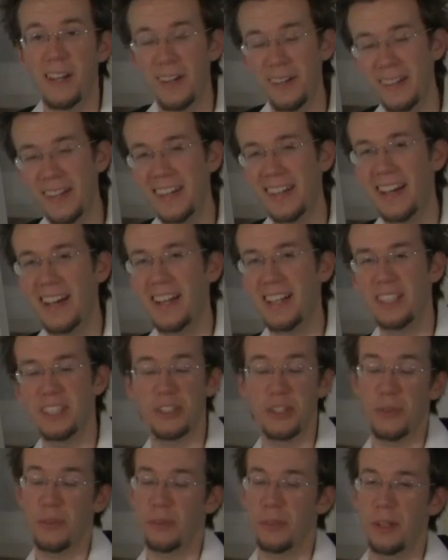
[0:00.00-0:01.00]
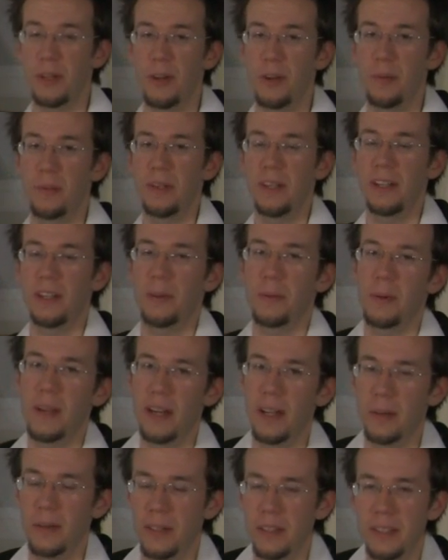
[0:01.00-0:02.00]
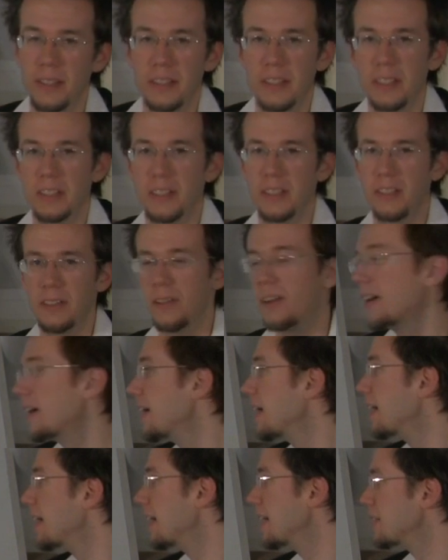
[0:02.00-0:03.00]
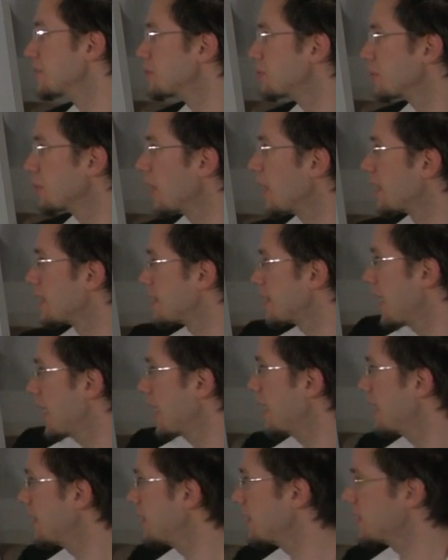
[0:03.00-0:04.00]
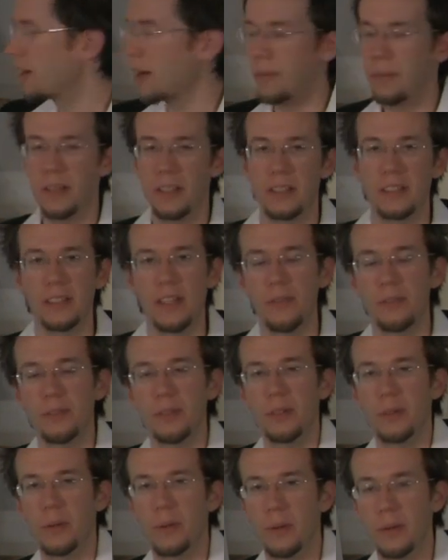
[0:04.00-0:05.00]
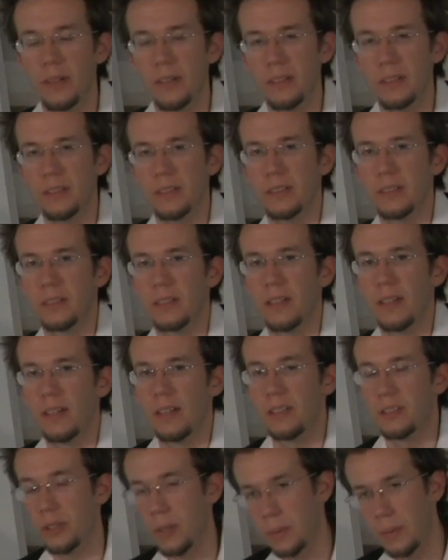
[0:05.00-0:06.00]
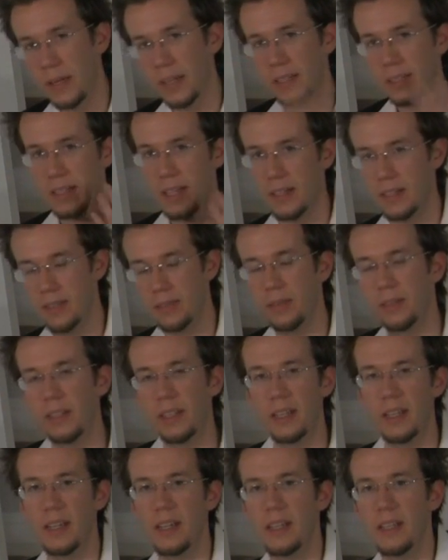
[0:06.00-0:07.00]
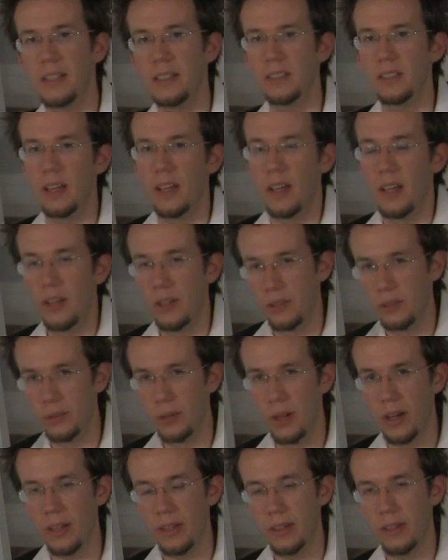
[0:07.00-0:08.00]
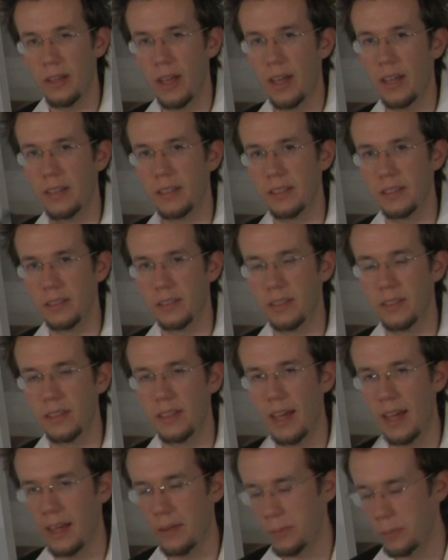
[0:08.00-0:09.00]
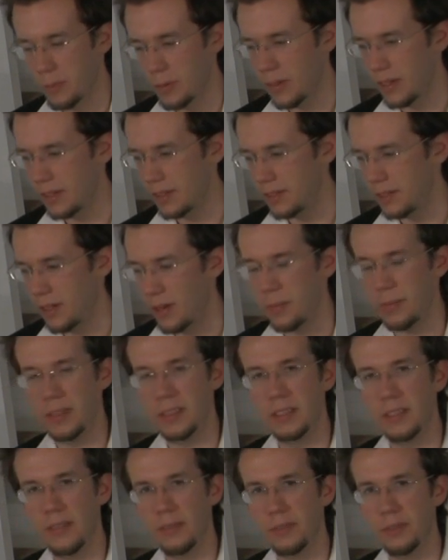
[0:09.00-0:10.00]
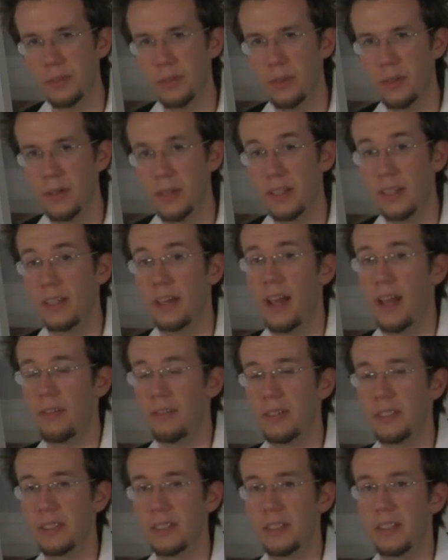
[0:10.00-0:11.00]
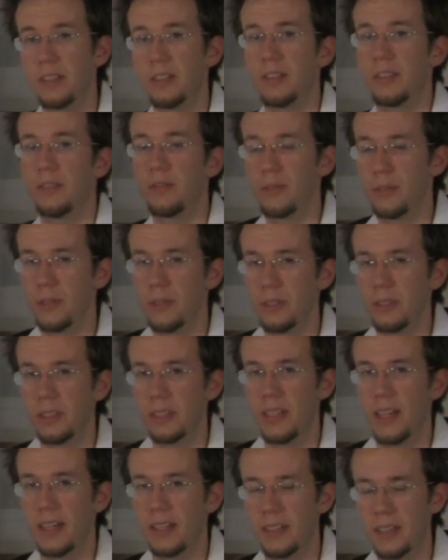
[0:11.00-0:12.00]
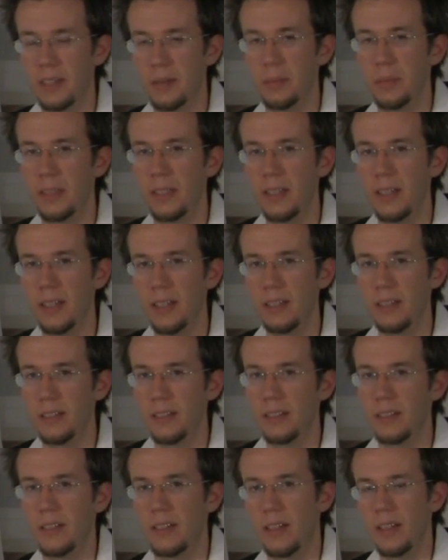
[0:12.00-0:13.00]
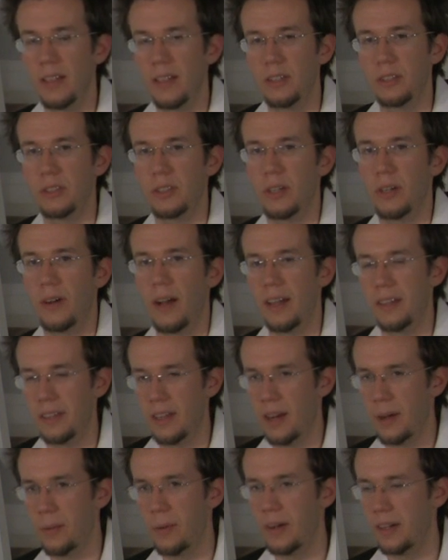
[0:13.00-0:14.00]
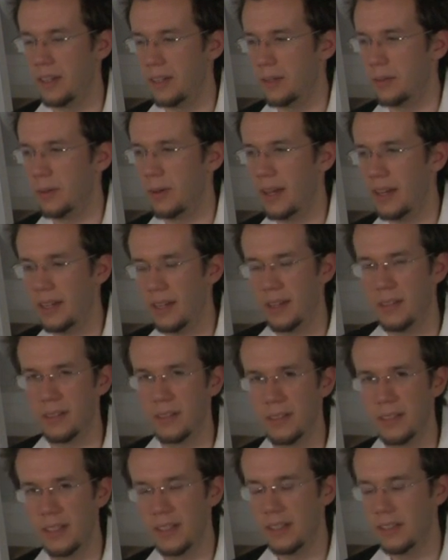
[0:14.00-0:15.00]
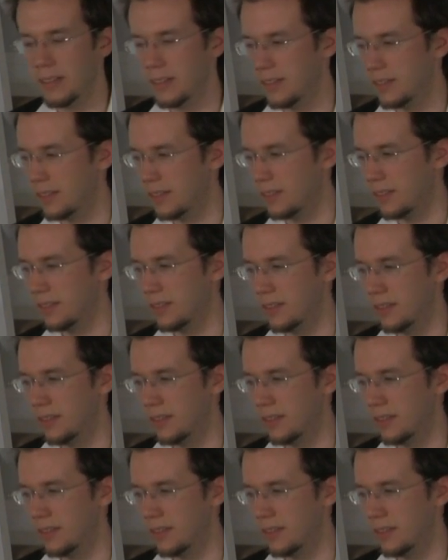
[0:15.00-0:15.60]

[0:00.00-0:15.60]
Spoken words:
Okay guys, so for your homework, what I want you to do is draw 10 dominant 7th chords. So pick 10 different keys, draw that one dominant 7th chord in every single inversion that it can be in. So, and then I want you to write underneath